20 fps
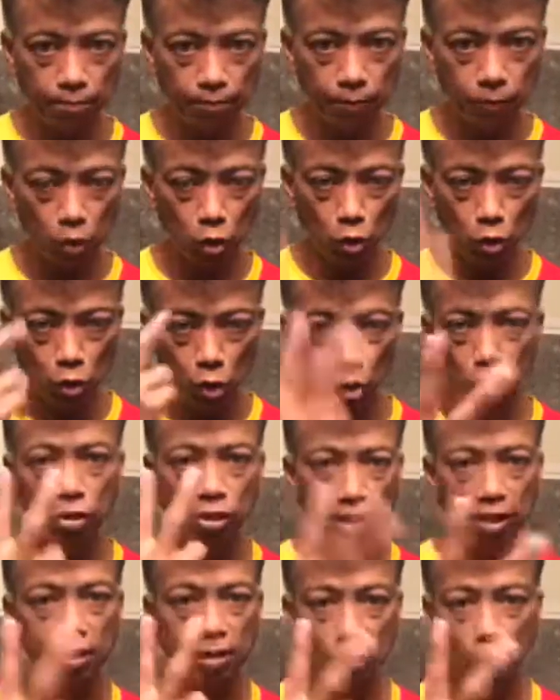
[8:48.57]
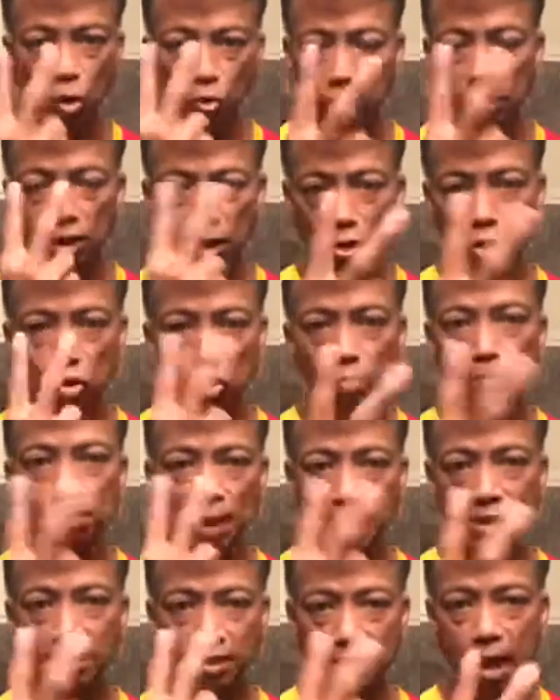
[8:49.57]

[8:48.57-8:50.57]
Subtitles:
So those are the two best